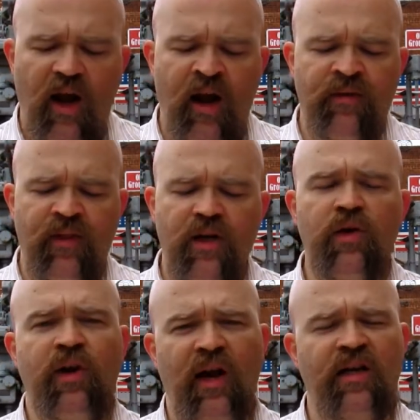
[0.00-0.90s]
and the
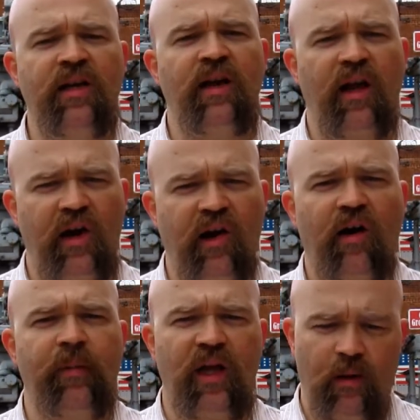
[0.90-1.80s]
United
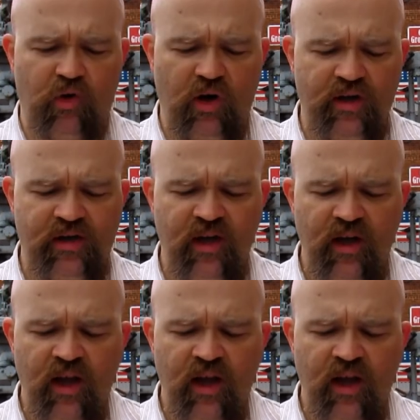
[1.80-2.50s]
Arab Emirates